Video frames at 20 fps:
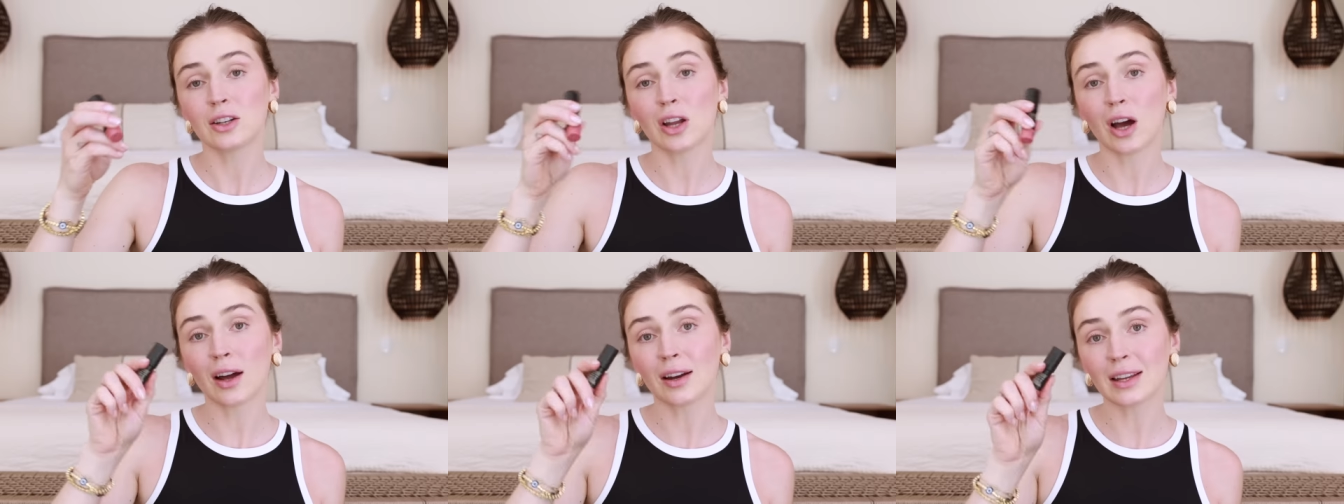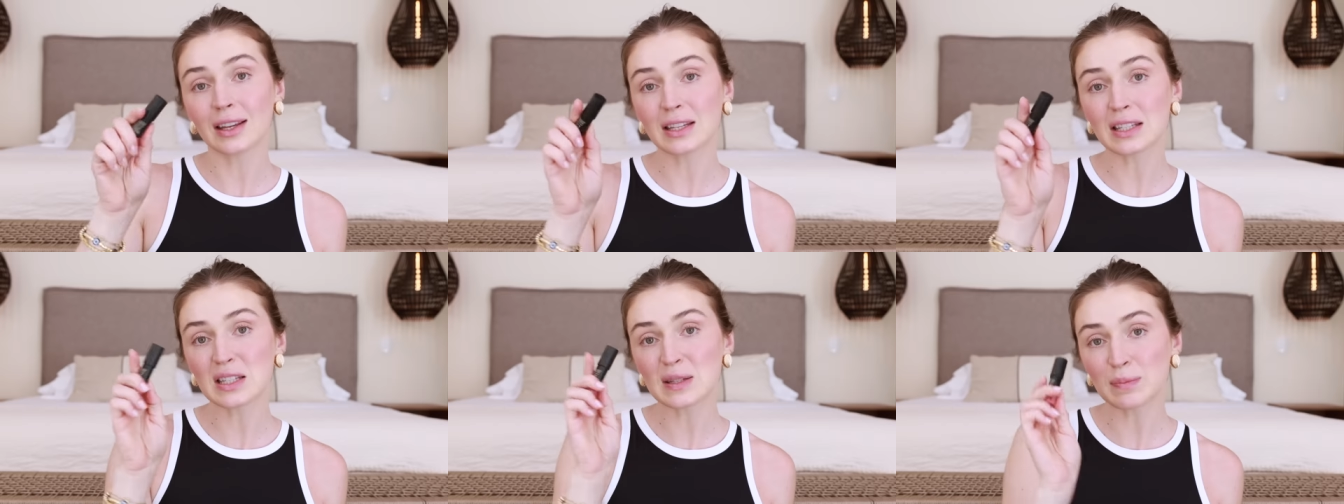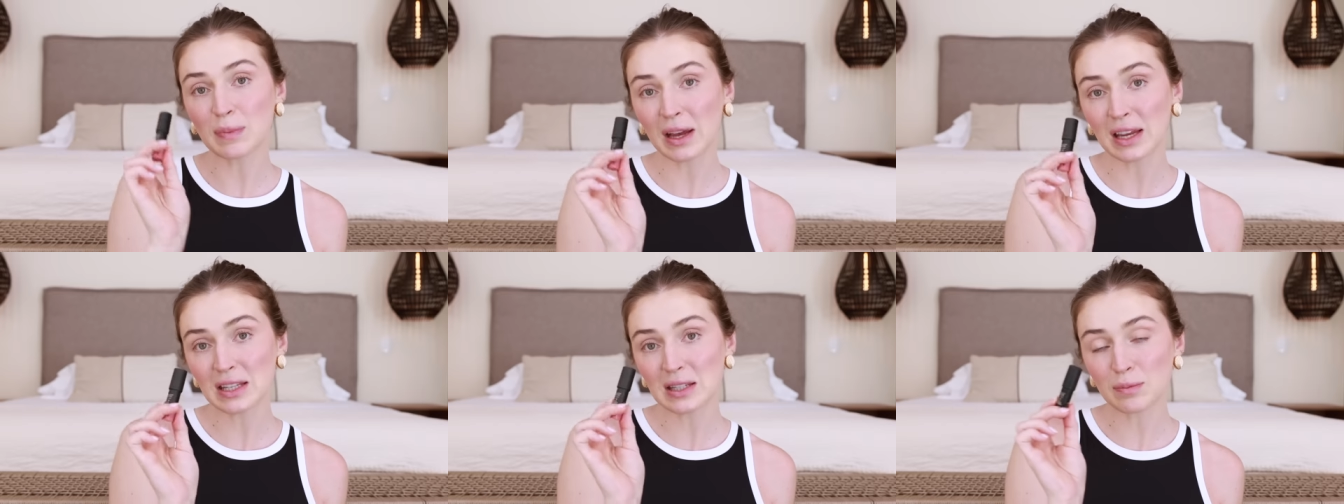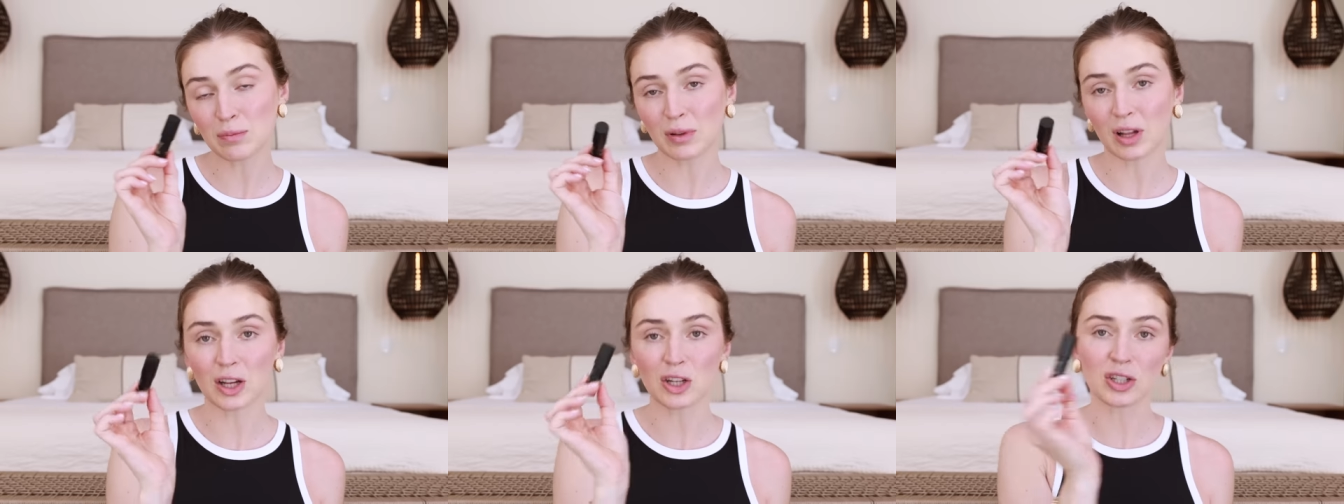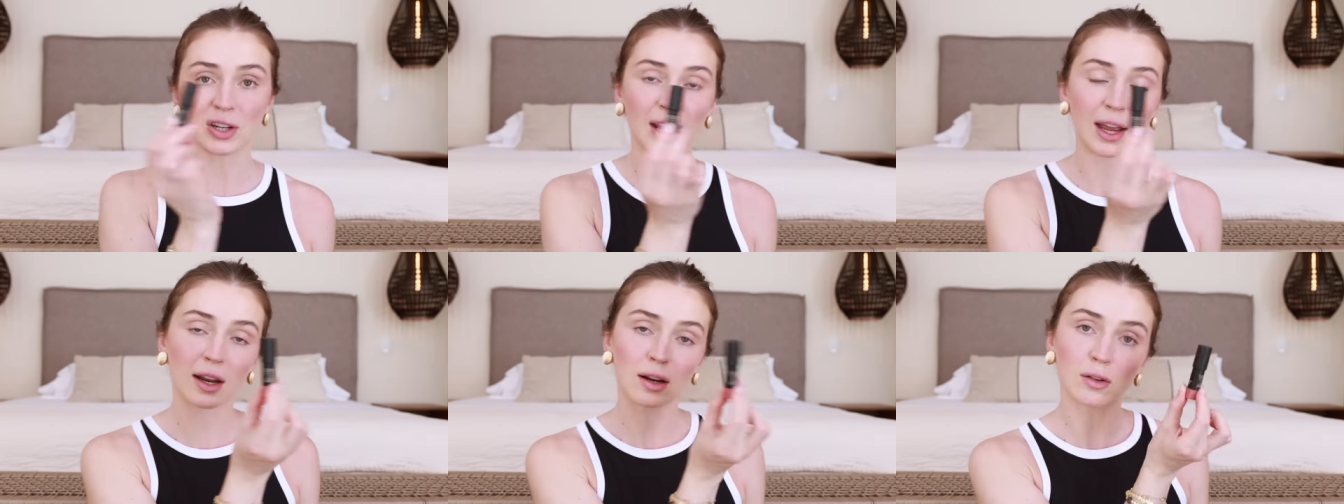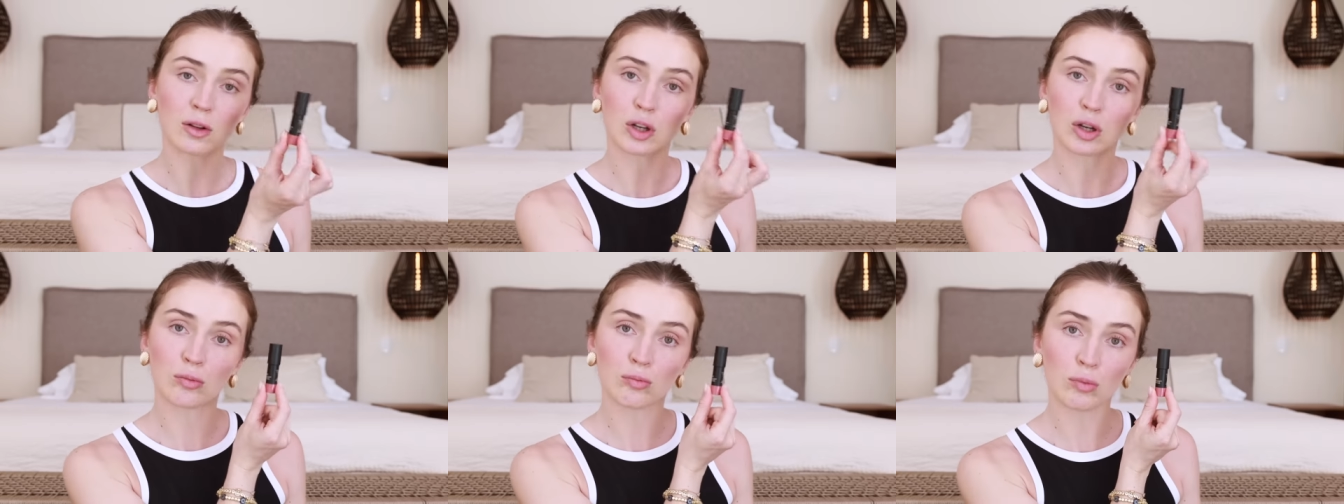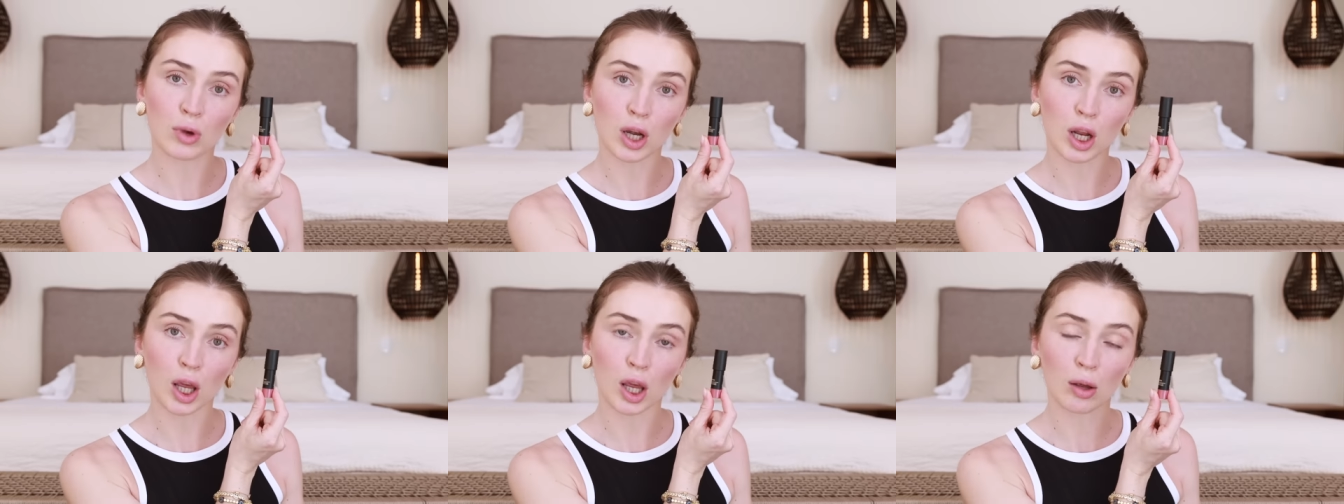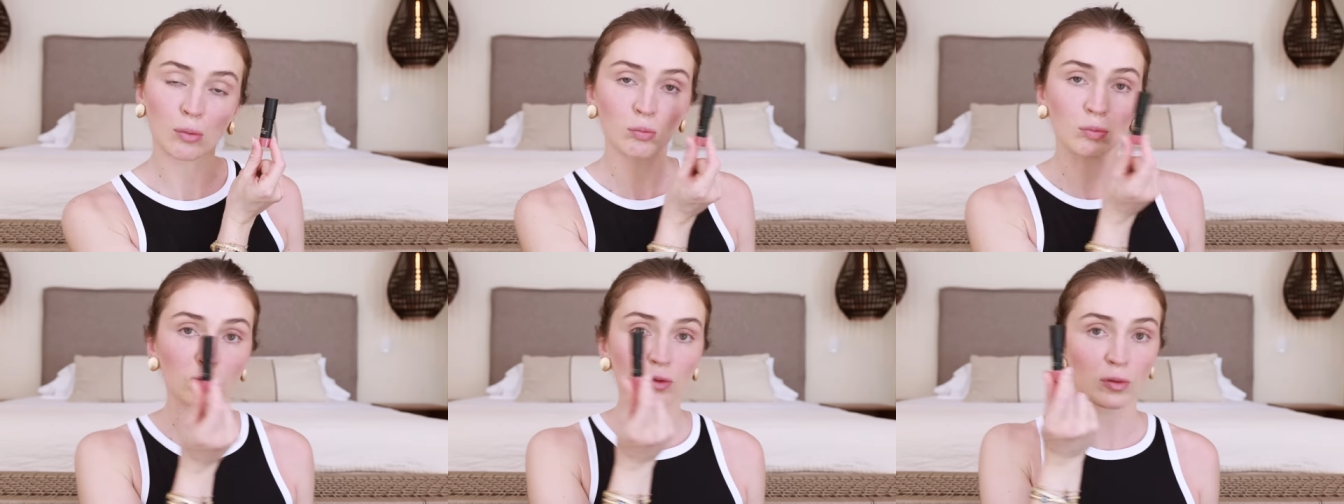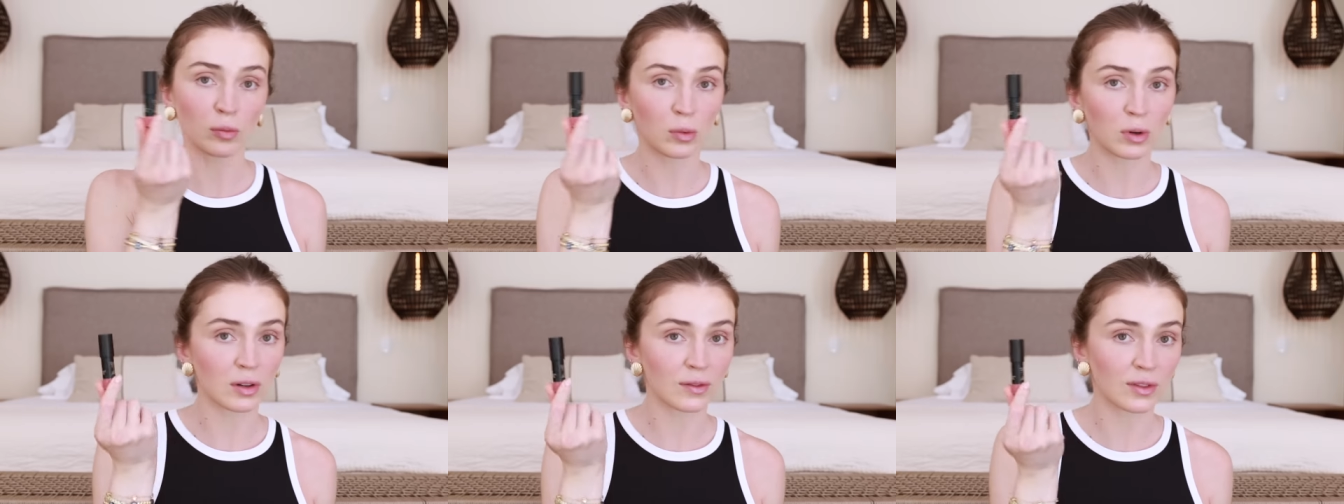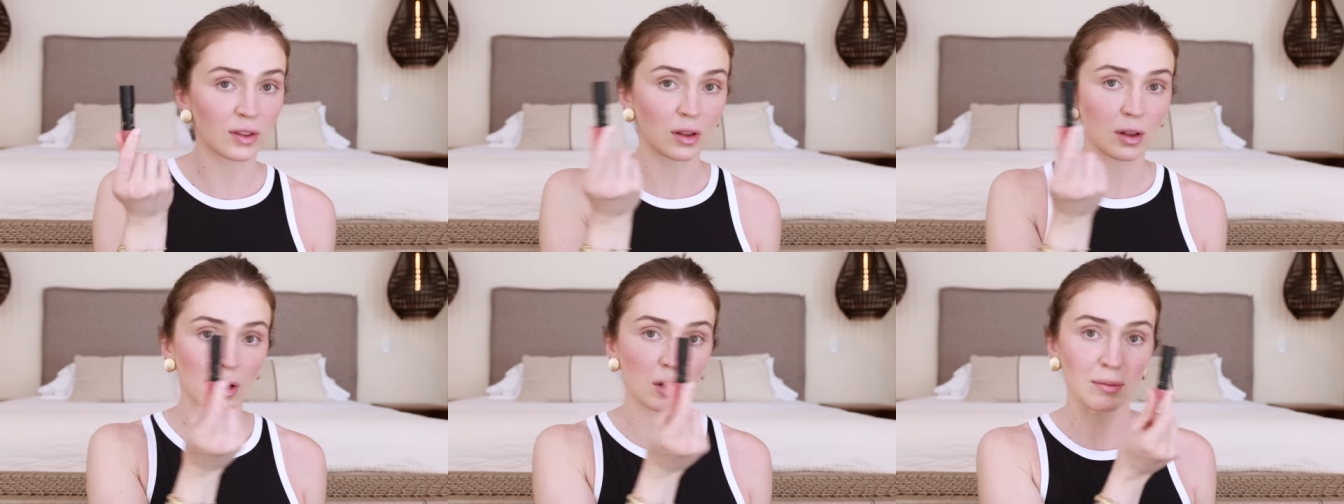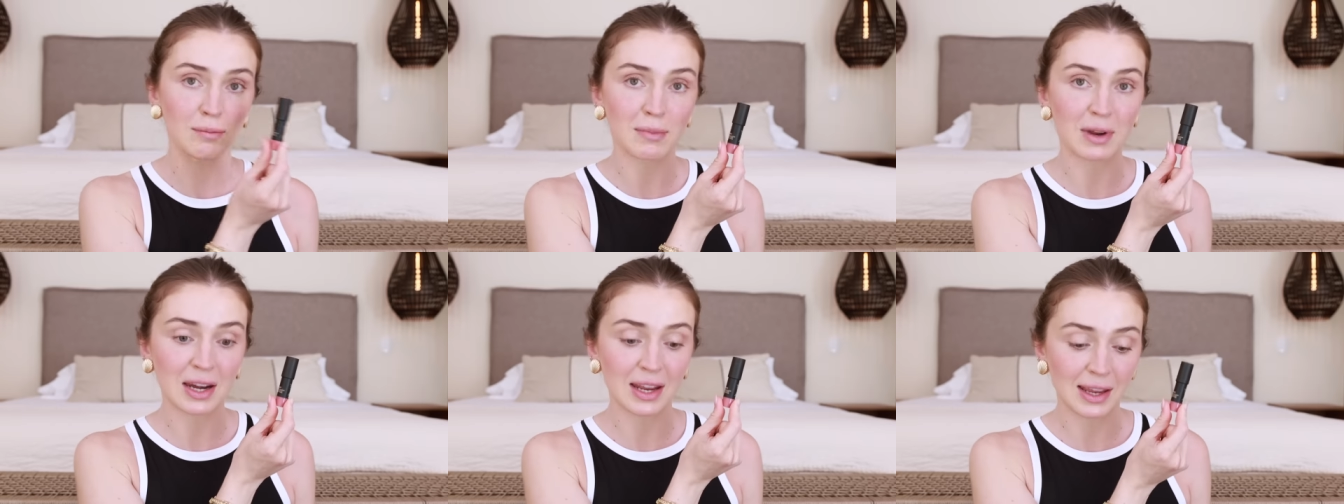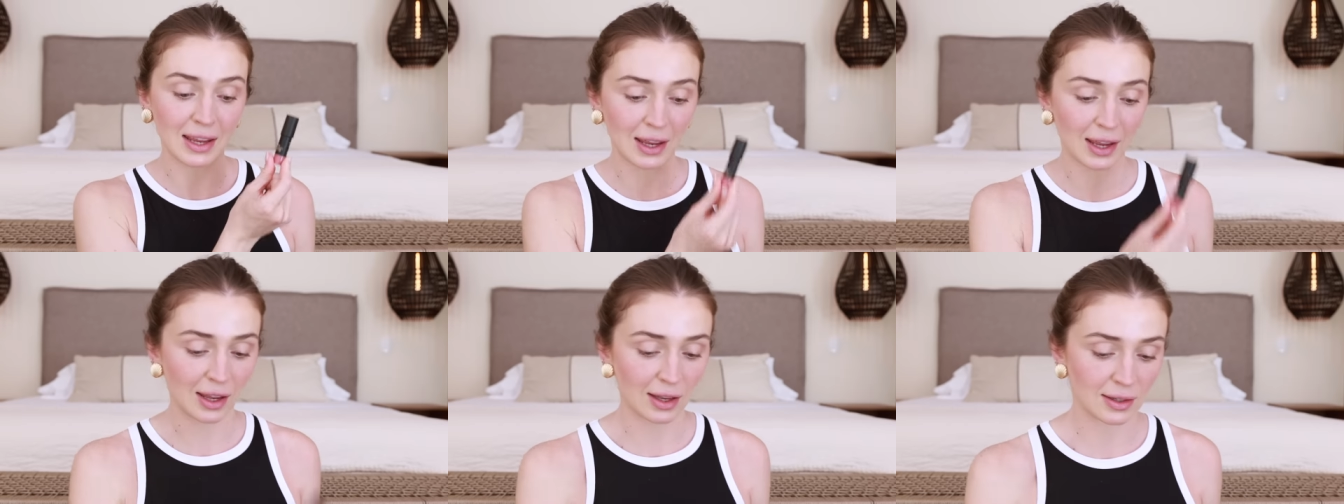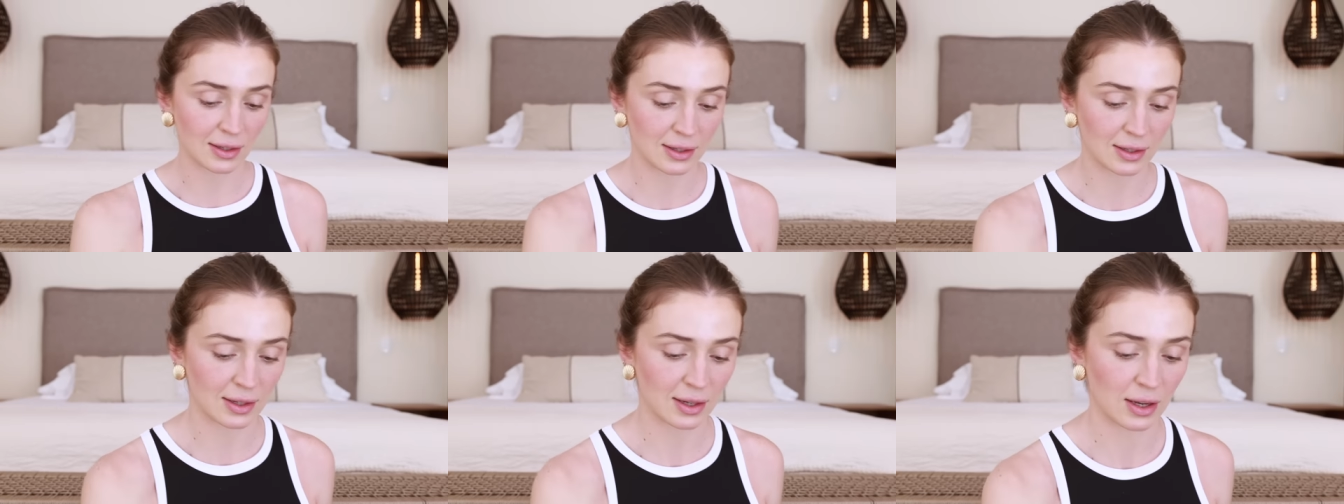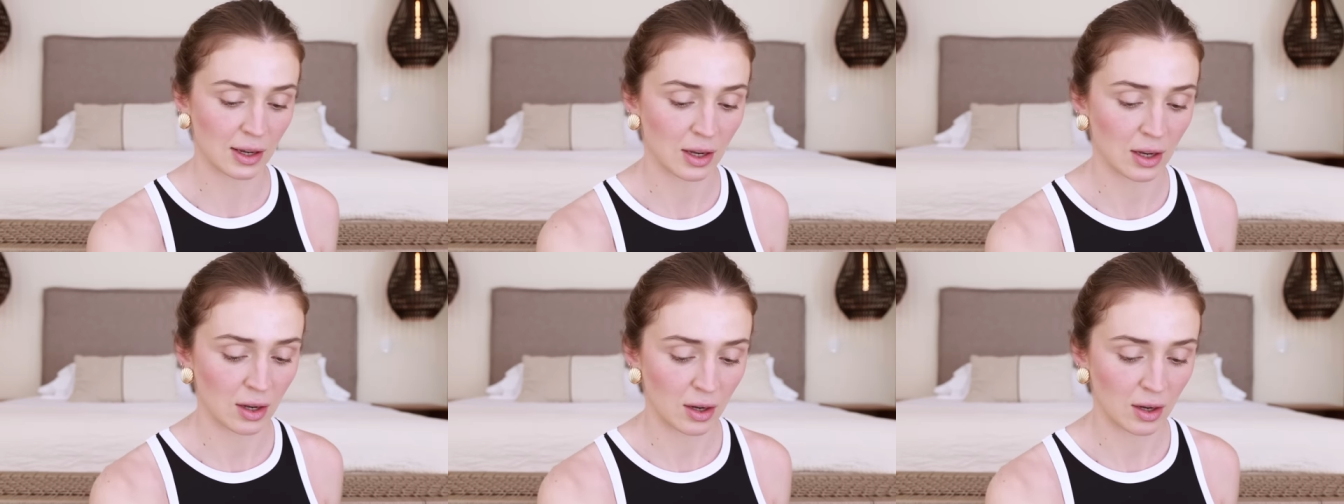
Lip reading: Naughty and Spice blush. I had a little mini from one of the little mini kits,